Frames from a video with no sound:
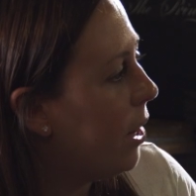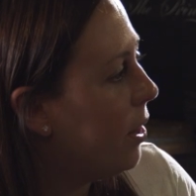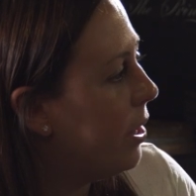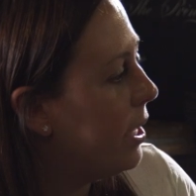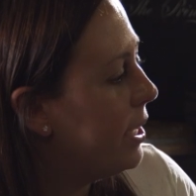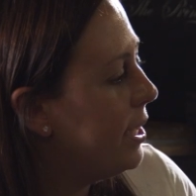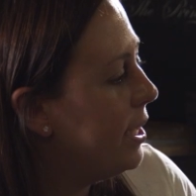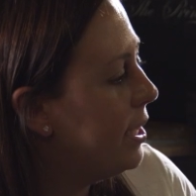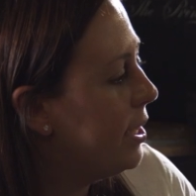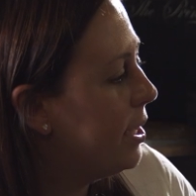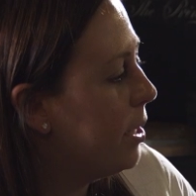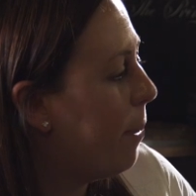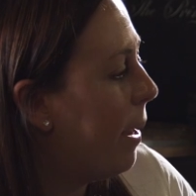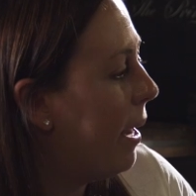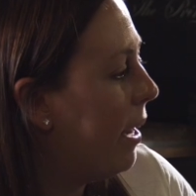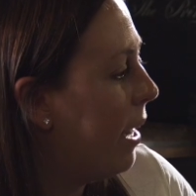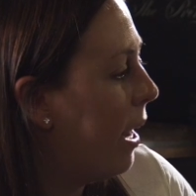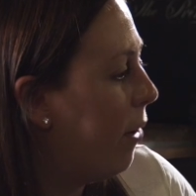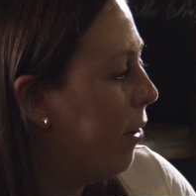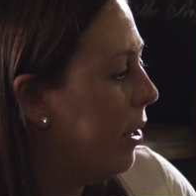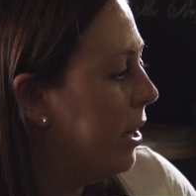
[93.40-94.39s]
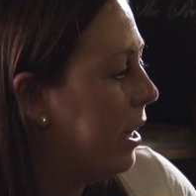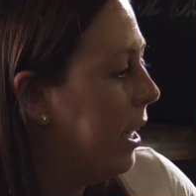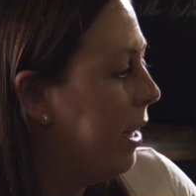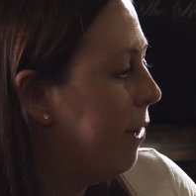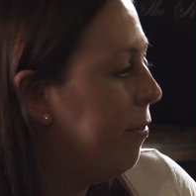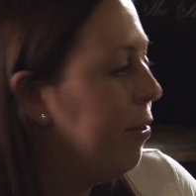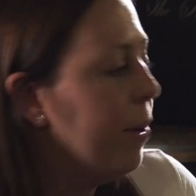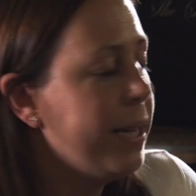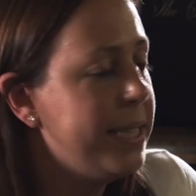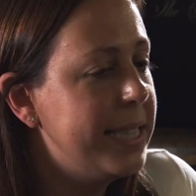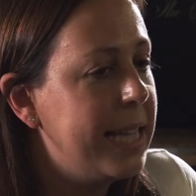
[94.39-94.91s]
This is the Penderyn that
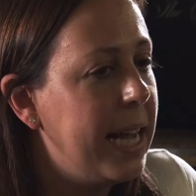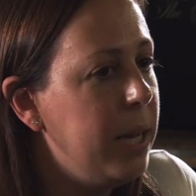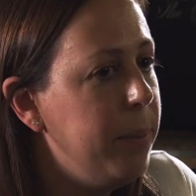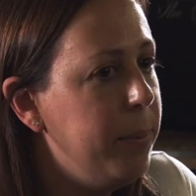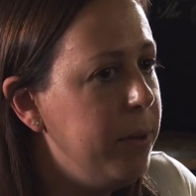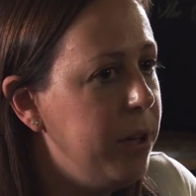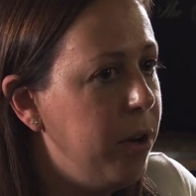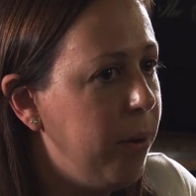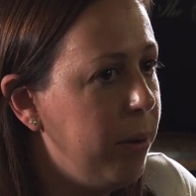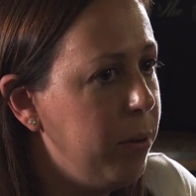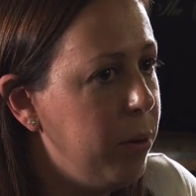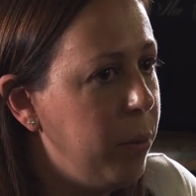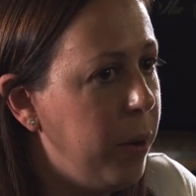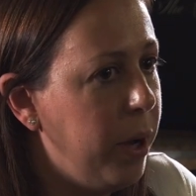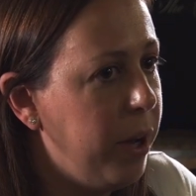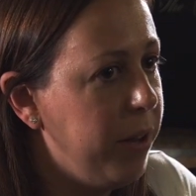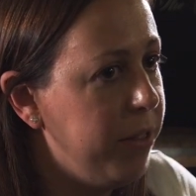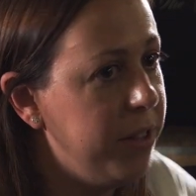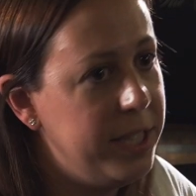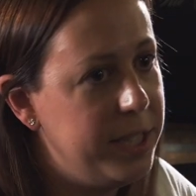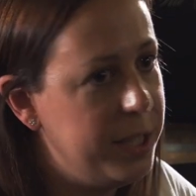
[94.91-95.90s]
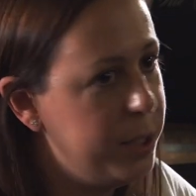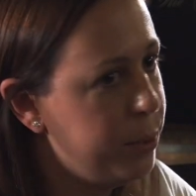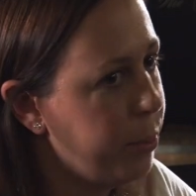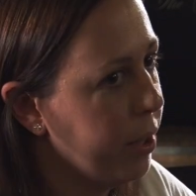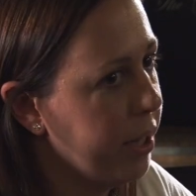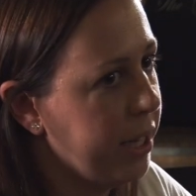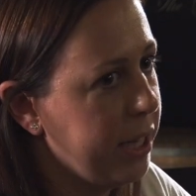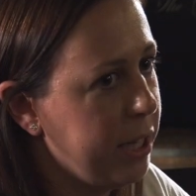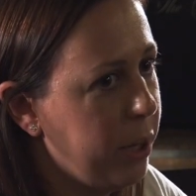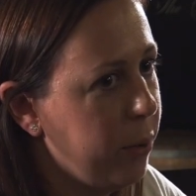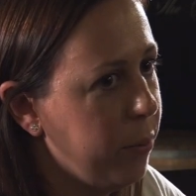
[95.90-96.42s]
if you ask anybody around the world, this is
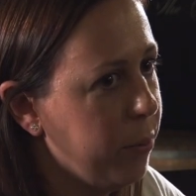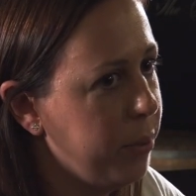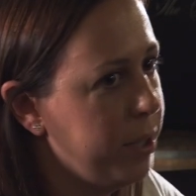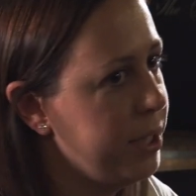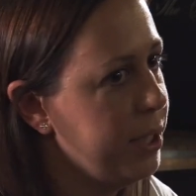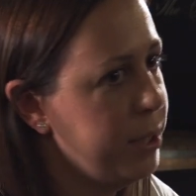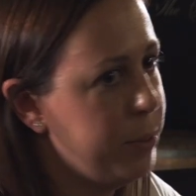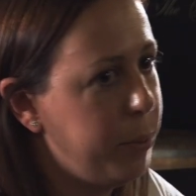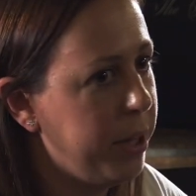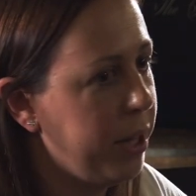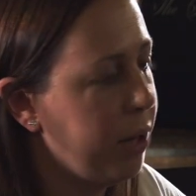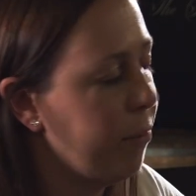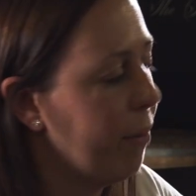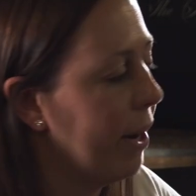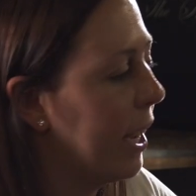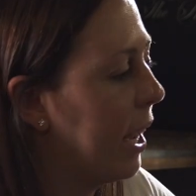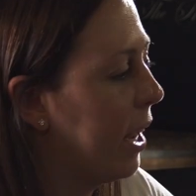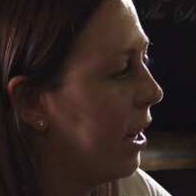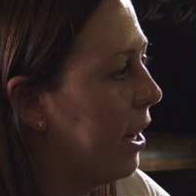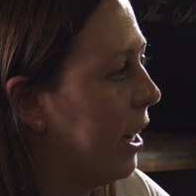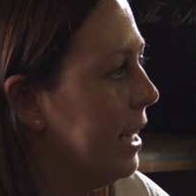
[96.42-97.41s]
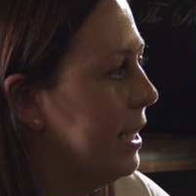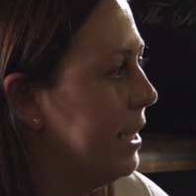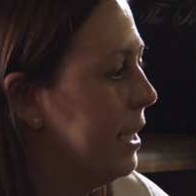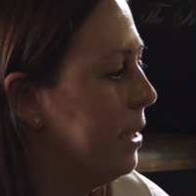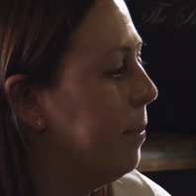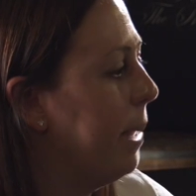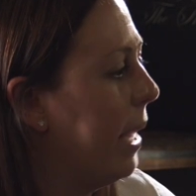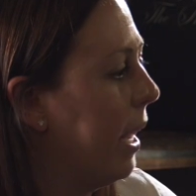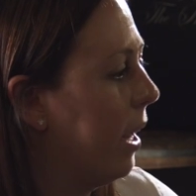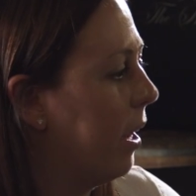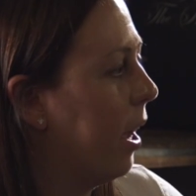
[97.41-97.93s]
what they know, this is what they recognise
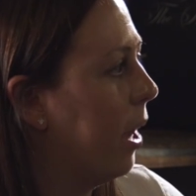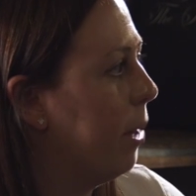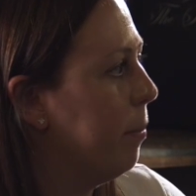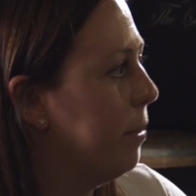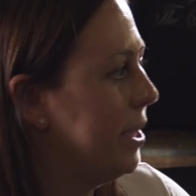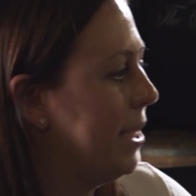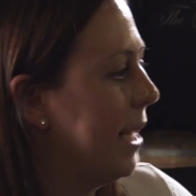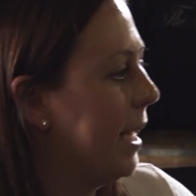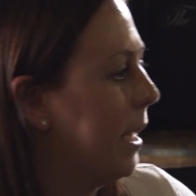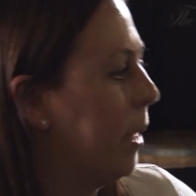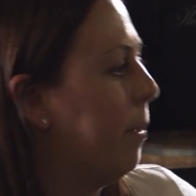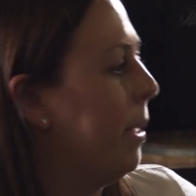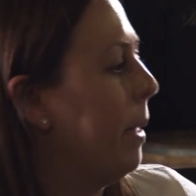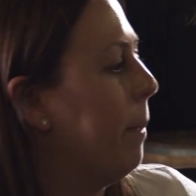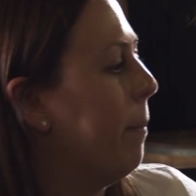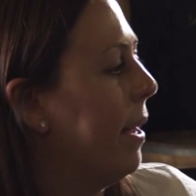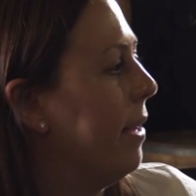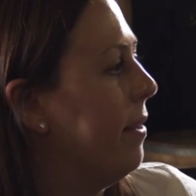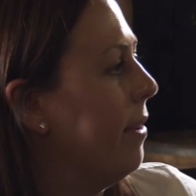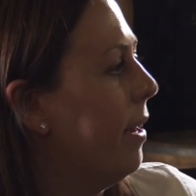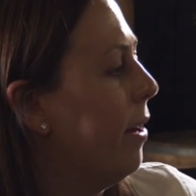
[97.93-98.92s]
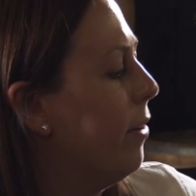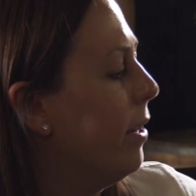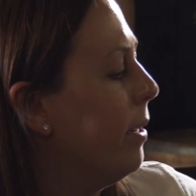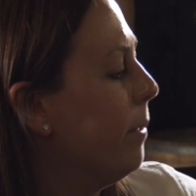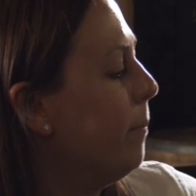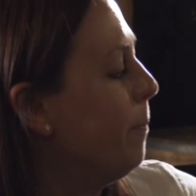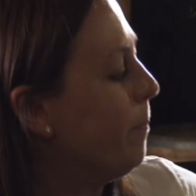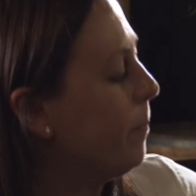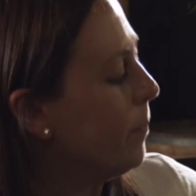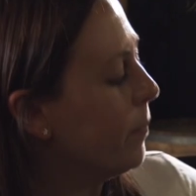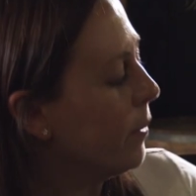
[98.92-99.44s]
as being unmistakably Penderyn.
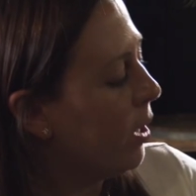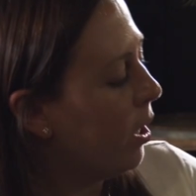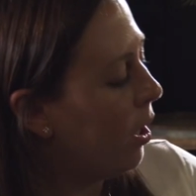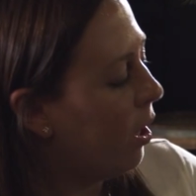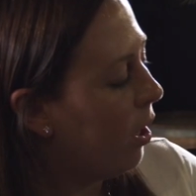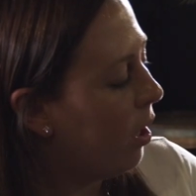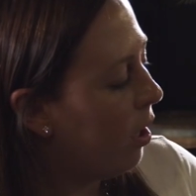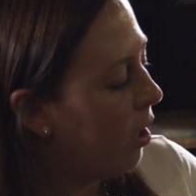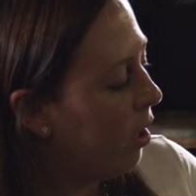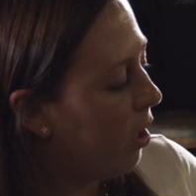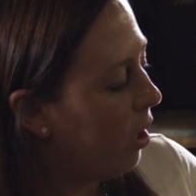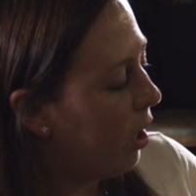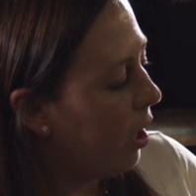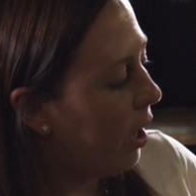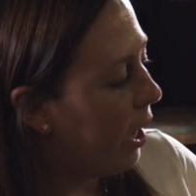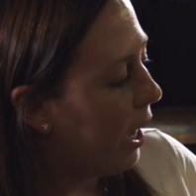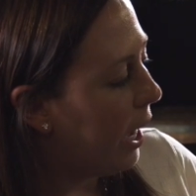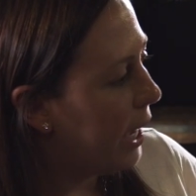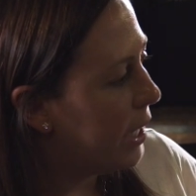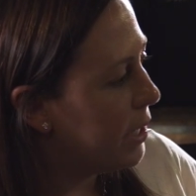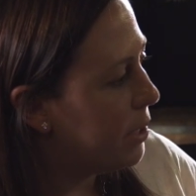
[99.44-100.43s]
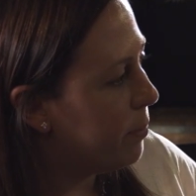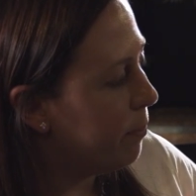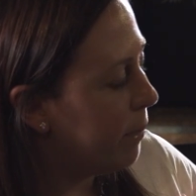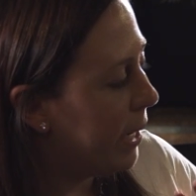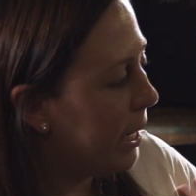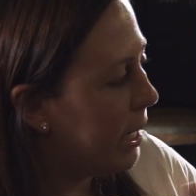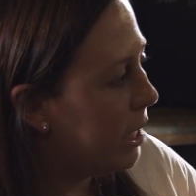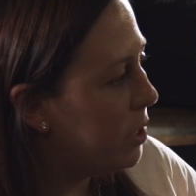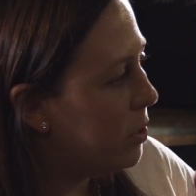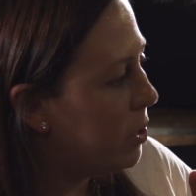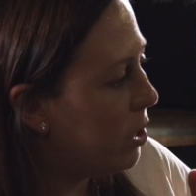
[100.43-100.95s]
It's
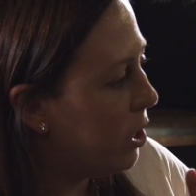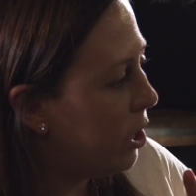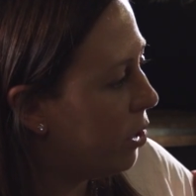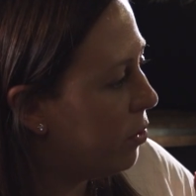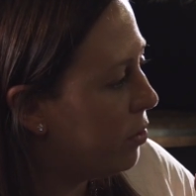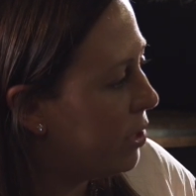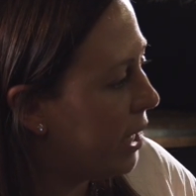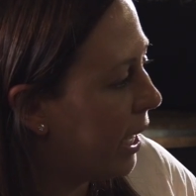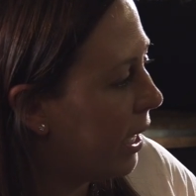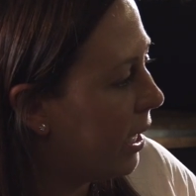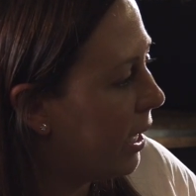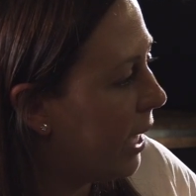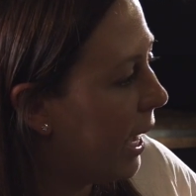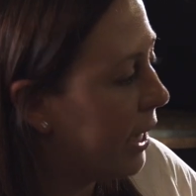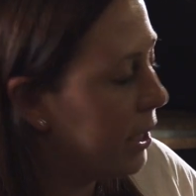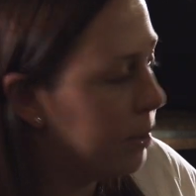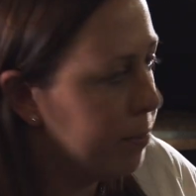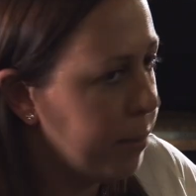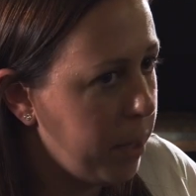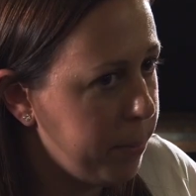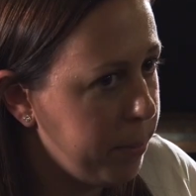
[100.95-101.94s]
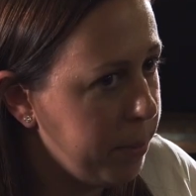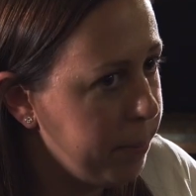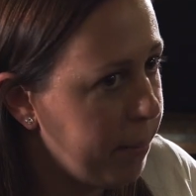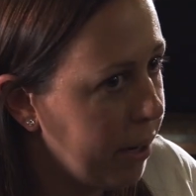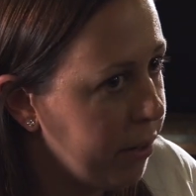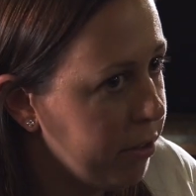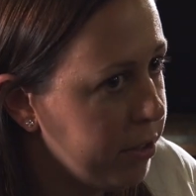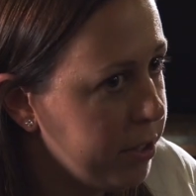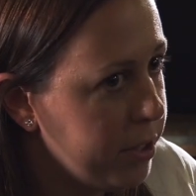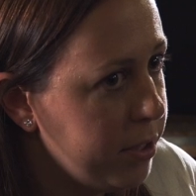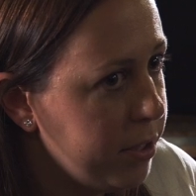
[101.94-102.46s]
made using ex-bourbon
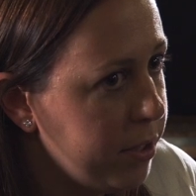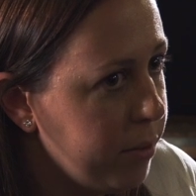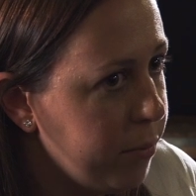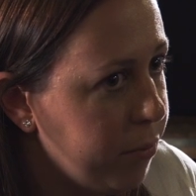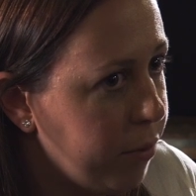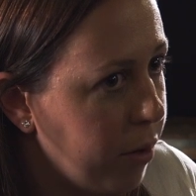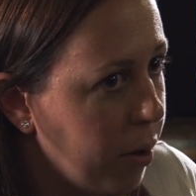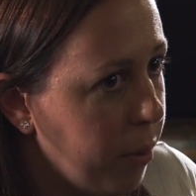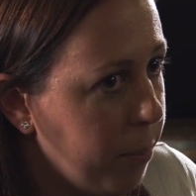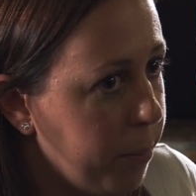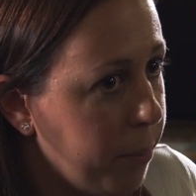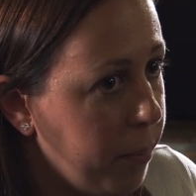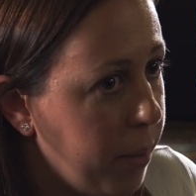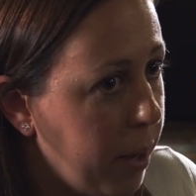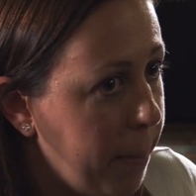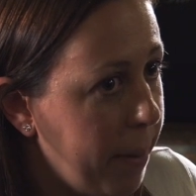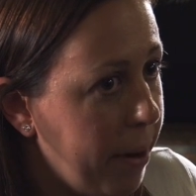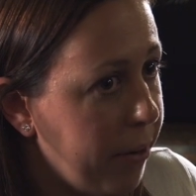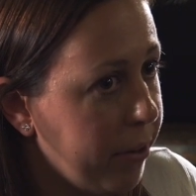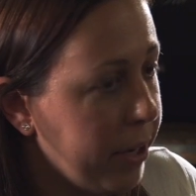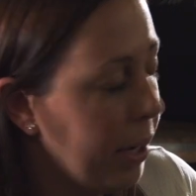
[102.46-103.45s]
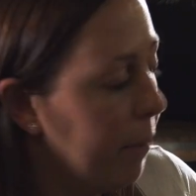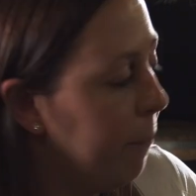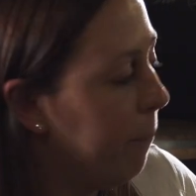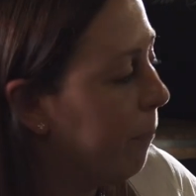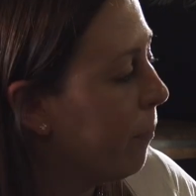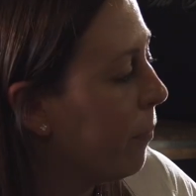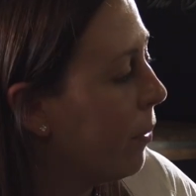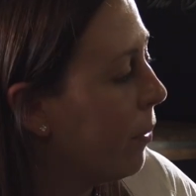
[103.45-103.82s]
barrels from America.